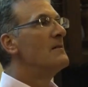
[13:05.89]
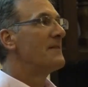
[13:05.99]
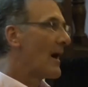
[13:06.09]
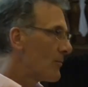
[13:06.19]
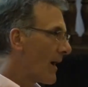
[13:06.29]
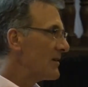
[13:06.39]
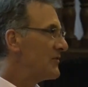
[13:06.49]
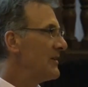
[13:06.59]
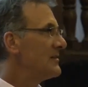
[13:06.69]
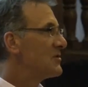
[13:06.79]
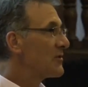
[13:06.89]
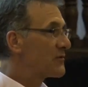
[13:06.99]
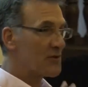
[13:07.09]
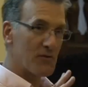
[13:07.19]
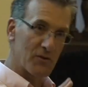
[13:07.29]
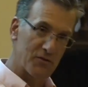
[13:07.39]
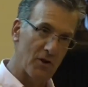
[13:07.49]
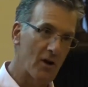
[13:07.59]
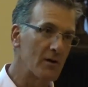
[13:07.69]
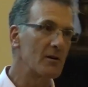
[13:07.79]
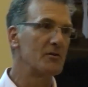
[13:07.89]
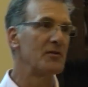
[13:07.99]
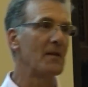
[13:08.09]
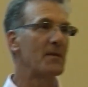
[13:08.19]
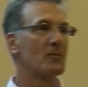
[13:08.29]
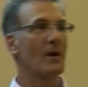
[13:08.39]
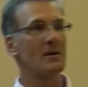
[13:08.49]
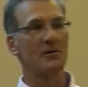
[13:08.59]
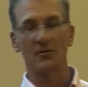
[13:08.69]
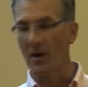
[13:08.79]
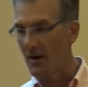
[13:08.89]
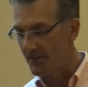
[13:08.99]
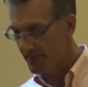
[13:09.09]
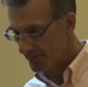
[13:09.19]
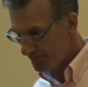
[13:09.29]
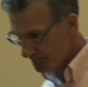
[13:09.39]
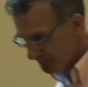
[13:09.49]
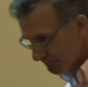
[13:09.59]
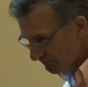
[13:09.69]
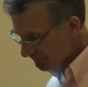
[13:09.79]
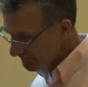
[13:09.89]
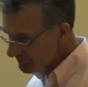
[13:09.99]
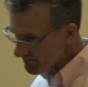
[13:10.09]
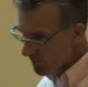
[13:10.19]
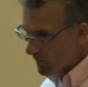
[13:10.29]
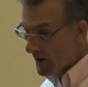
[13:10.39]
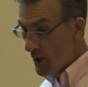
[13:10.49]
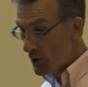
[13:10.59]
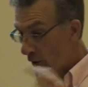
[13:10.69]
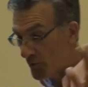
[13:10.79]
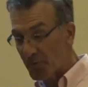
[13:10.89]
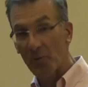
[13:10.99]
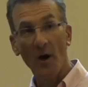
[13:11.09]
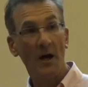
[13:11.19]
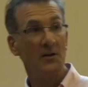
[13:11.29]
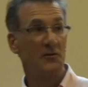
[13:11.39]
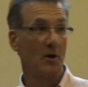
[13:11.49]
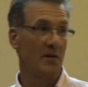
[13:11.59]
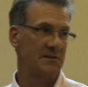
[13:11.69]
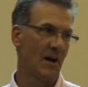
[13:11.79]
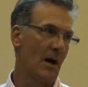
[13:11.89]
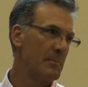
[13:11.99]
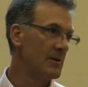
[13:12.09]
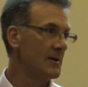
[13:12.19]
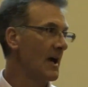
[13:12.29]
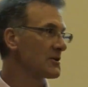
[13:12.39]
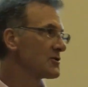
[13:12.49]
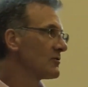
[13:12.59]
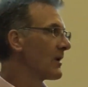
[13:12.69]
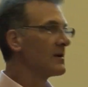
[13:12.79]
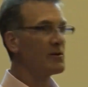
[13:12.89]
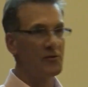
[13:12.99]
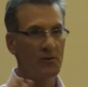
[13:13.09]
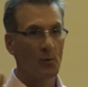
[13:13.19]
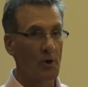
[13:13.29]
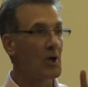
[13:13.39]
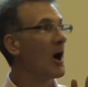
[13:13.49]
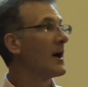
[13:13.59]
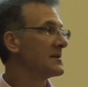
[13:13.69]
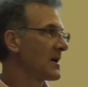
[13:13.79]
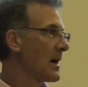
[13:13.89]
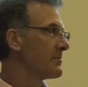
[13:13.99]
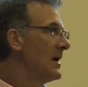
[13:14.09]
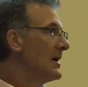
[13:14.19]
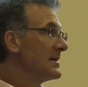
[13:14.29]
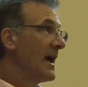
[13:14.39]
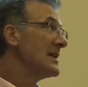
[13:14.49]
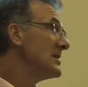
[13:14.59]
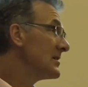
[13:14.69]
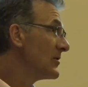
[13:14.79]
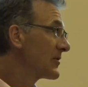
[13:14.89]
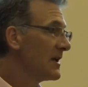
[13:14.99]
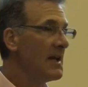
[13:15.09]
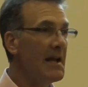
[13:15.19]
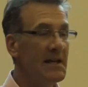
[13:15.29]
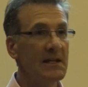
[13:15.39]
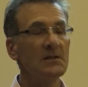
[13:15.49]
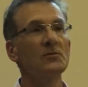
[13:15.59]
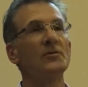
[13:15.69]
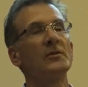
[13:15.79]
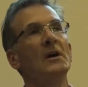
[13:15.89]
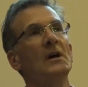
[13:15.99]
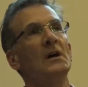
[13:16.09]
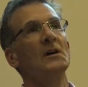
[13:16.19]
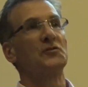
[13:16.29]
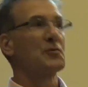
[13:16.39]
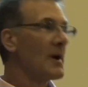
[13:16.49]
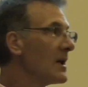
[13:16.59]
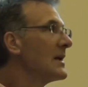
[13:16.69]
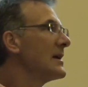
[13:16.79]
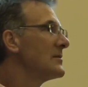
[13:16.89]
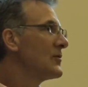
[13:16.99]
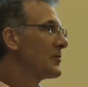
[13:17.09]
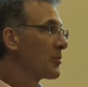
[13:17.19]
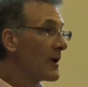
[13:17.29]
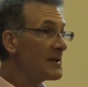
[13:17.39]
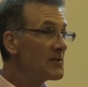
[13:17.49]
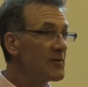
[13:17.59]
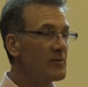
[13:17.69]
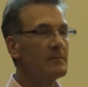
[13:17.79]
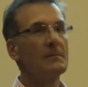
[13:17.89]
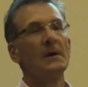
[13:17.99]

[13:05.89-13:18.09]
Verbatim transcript: found my seat just as the starter sent the runners off. No surprise, all the top international runners were gone. Top Kenyans, Canadians, Australians, Brits.